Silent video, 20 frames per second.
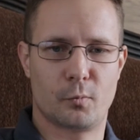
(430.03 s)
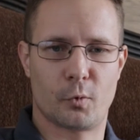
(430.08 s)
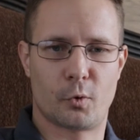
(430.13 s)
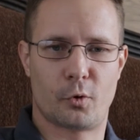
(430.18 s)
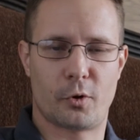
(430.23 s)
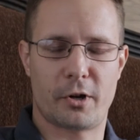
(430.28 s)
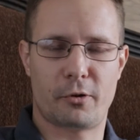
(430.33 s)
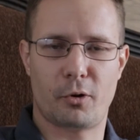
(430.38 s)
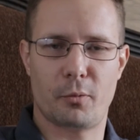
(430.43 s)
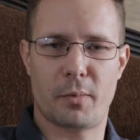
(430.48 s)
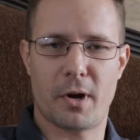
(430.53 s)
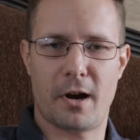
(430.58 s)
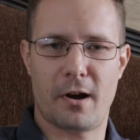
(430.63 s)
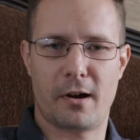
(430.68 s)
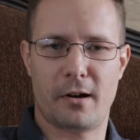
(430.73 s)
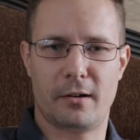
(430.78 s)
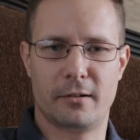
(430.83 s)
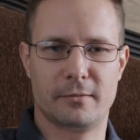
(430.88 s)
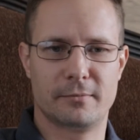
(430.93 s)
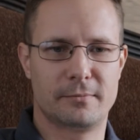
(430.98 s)
Credit
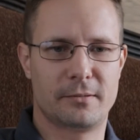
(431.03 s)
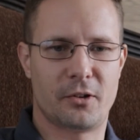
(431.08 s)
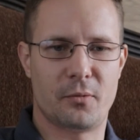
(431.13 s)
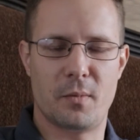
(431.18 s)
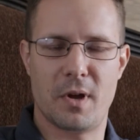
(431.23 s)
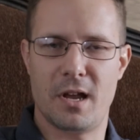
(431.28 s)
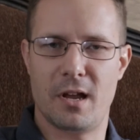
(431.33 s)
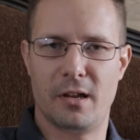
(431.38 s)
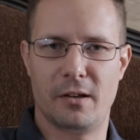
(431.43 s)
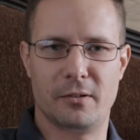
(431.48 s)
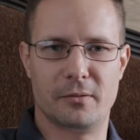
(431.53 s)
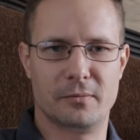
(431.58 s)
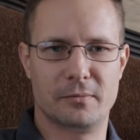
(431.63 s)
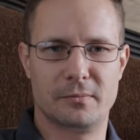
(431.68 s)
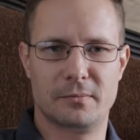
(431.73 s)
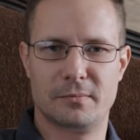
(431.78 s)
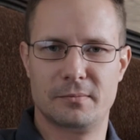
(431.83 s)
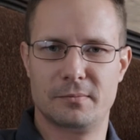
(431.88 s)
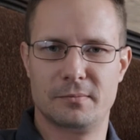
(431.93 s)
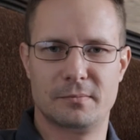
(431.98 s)
repair to me
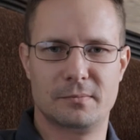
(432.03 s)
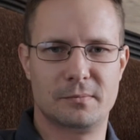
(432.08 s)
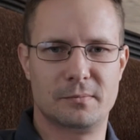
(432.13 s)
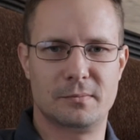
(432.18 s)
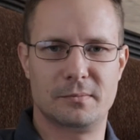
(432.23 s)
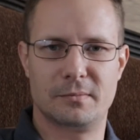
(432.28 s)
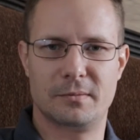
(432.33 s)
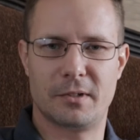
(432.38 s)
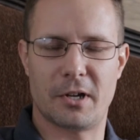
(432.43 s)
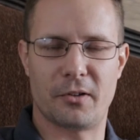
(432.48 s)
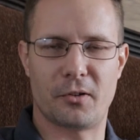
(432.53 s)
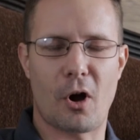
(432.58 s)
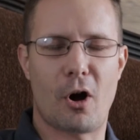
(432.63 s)
has